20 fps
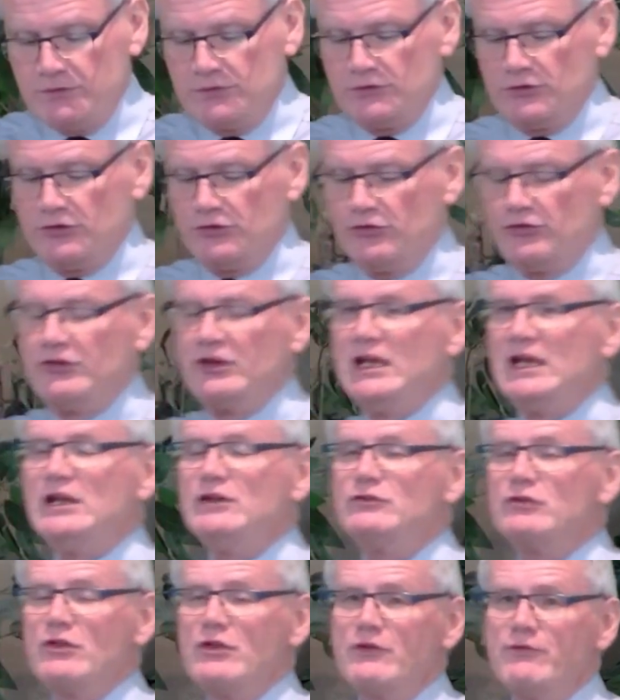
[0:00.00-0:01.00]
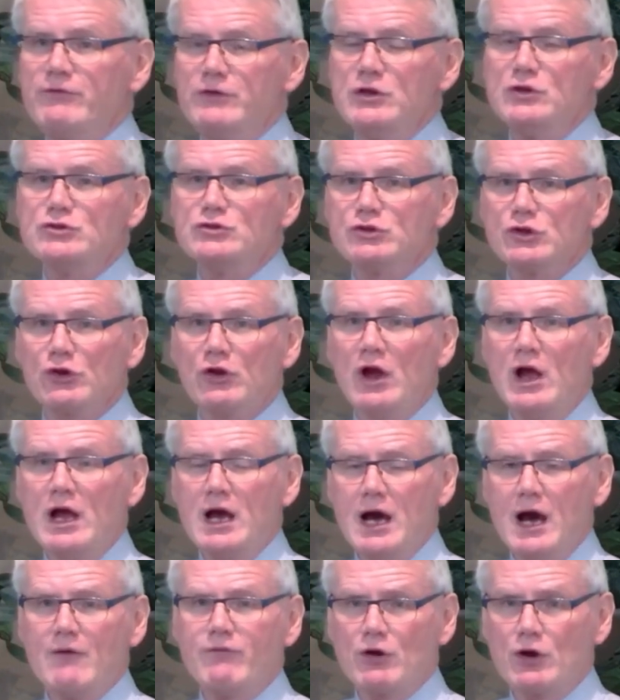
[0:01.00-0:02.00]
to see to the future
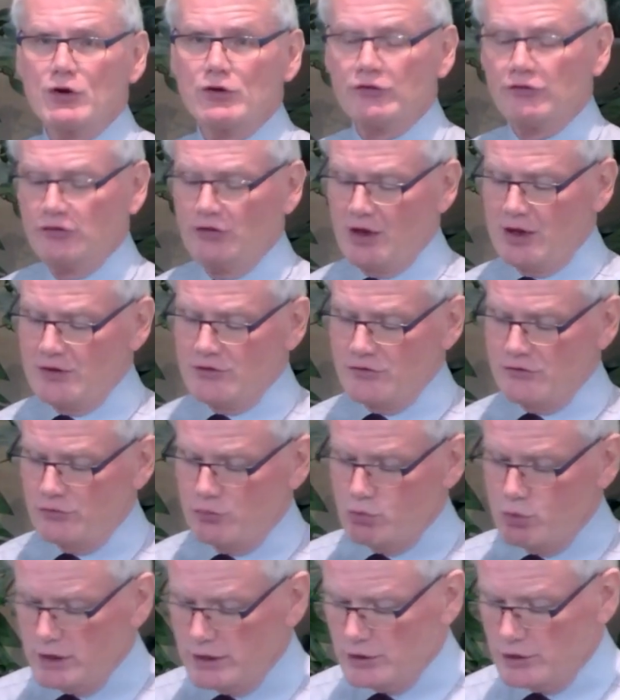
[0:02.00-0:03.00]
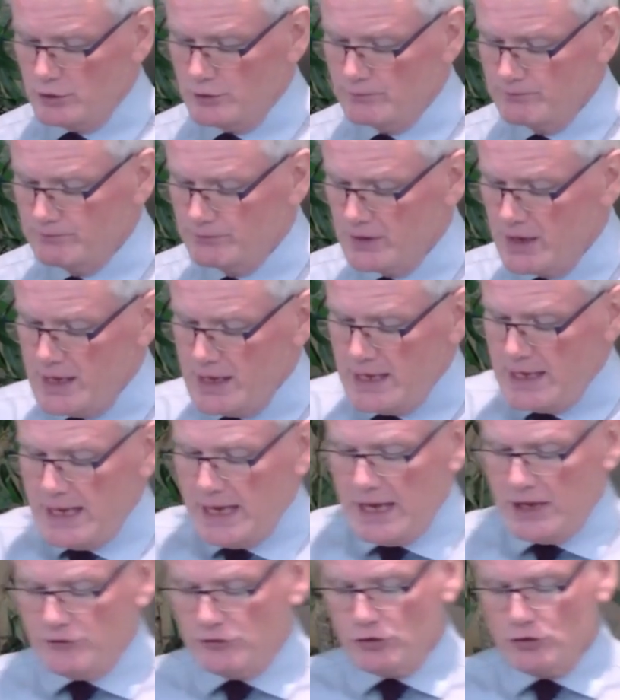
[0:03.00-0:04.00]
of her son's widow.
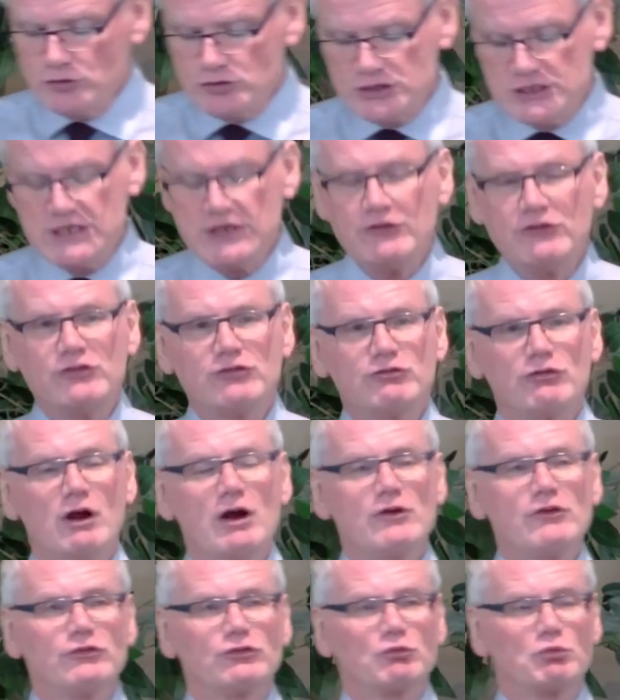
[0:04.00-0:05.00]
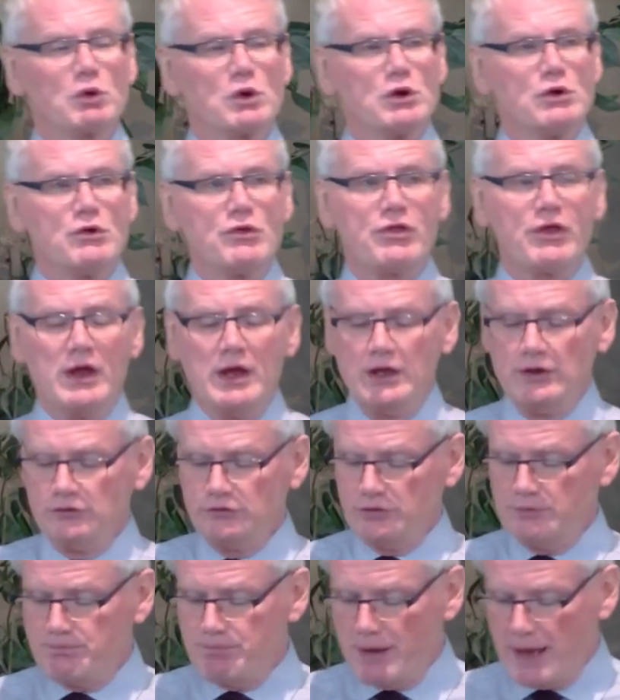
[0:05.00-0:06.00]
And so she instructs Ruth
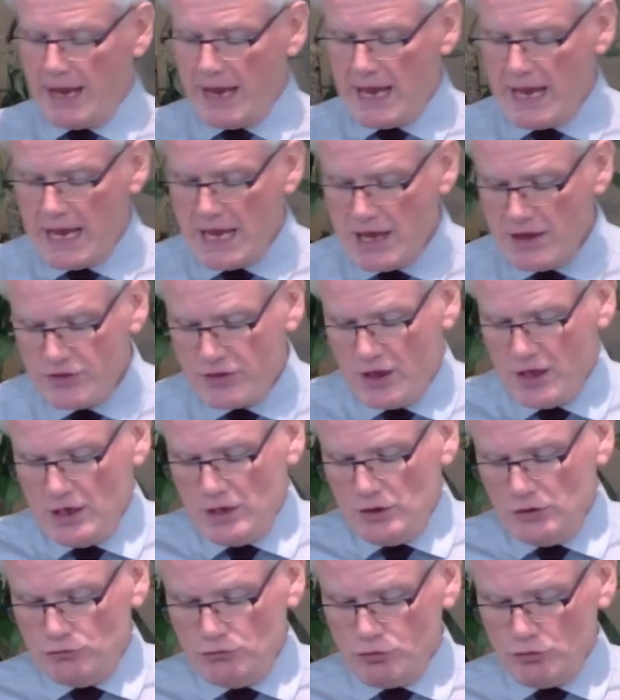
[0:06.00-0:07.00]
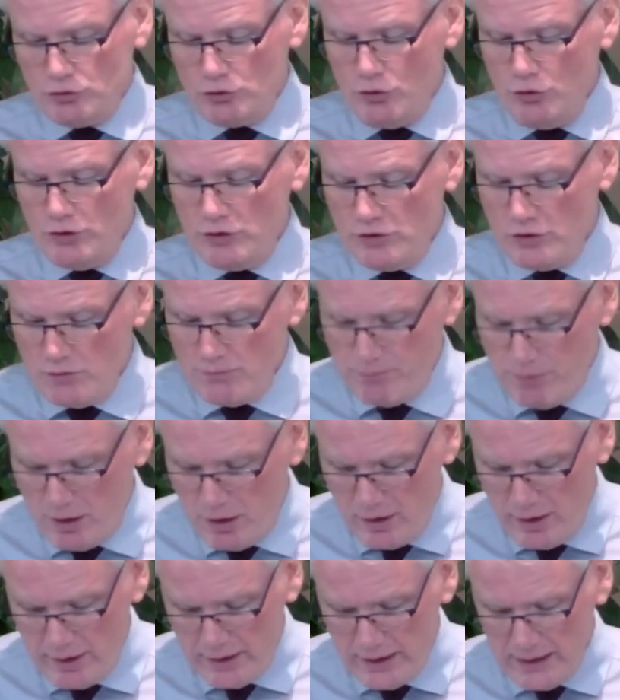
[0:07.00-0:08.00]
to bathe, to anoint her
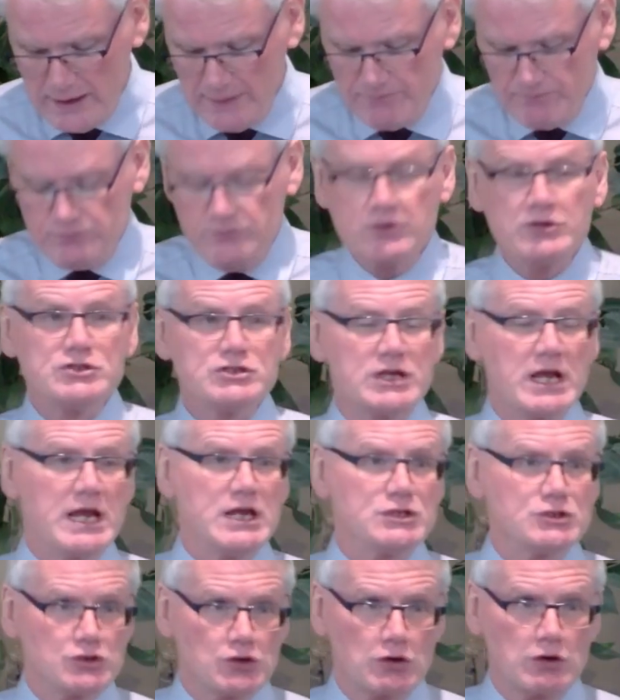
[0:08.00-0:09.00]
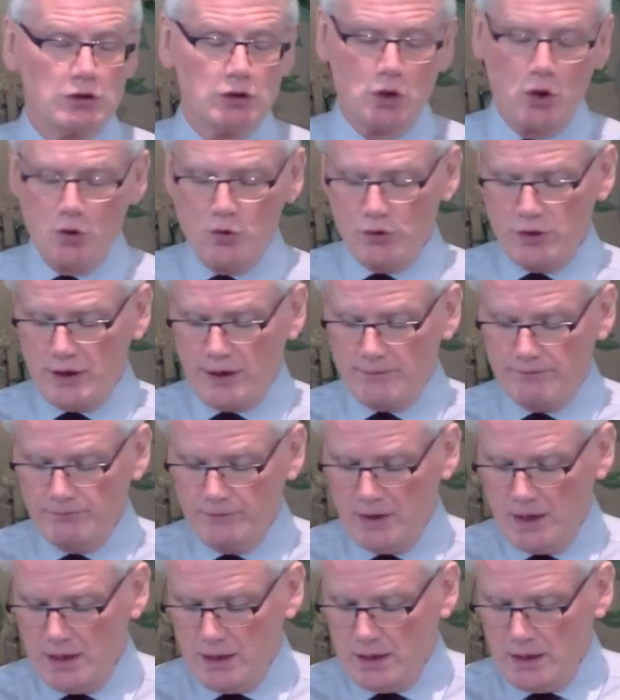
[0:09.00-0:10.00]
body, to change her clothing.
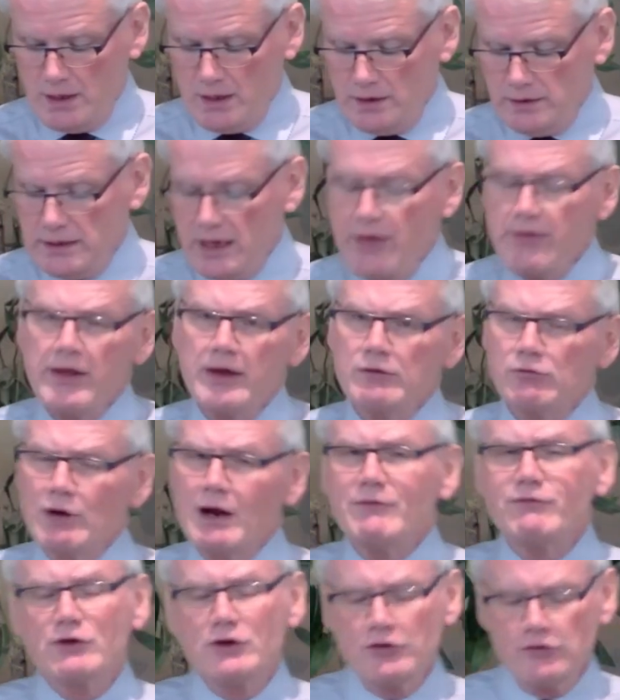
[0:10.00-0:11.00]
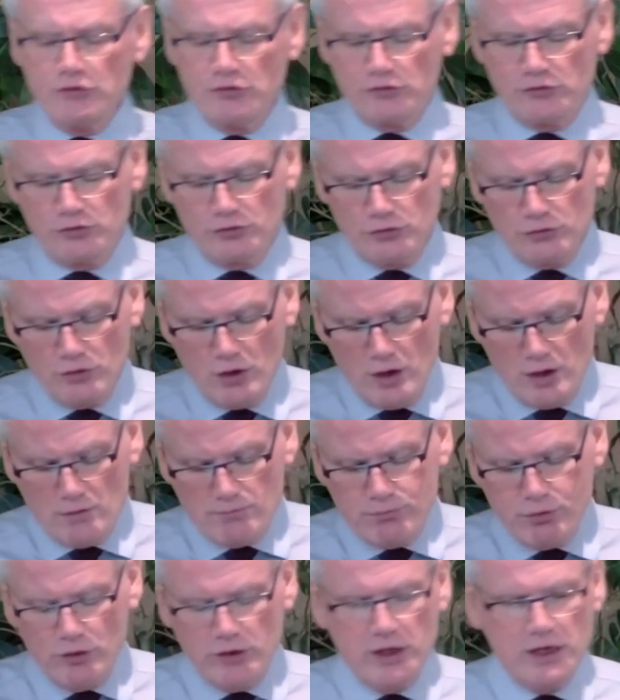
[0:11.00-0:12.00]
Now, that reference to
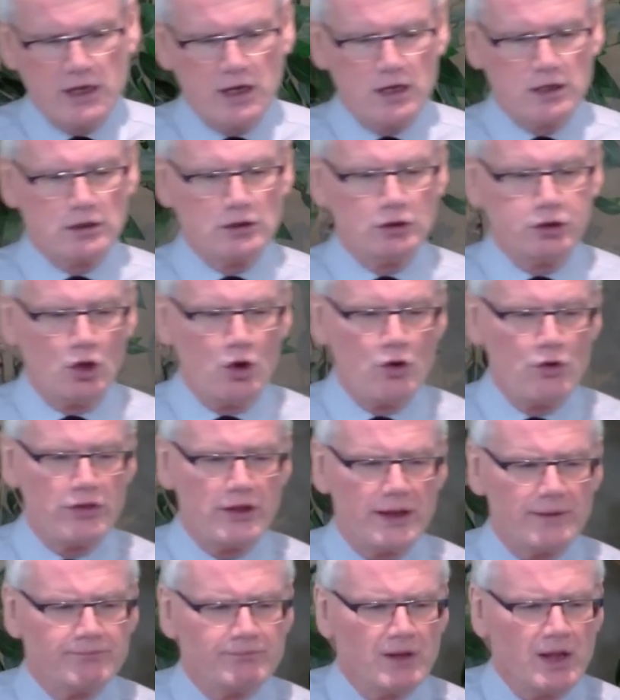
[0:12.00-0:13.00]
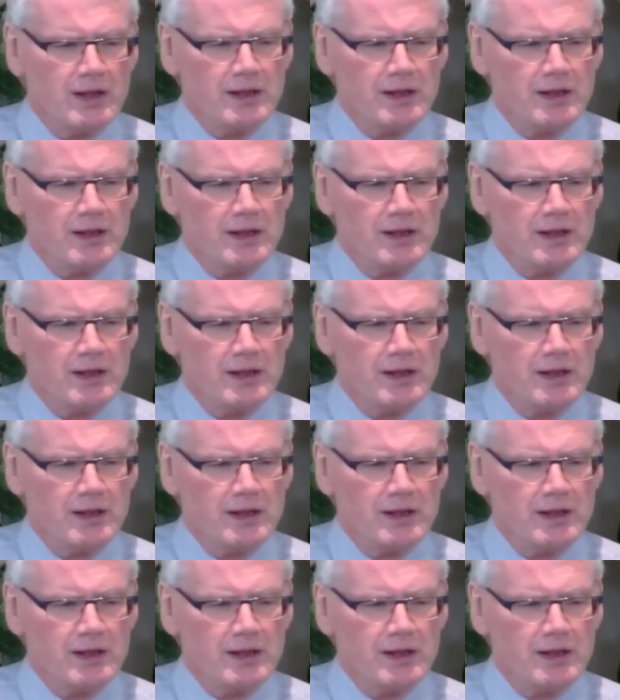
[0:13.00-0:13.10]
putting on clothing,